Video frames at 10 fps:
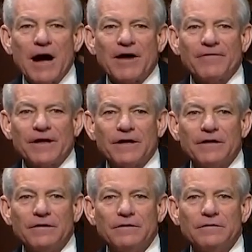poverty
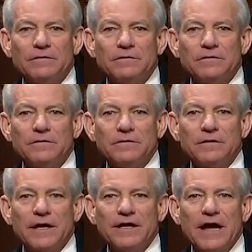
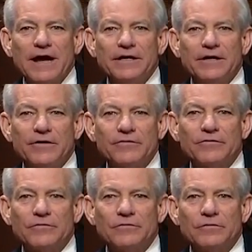in nine years.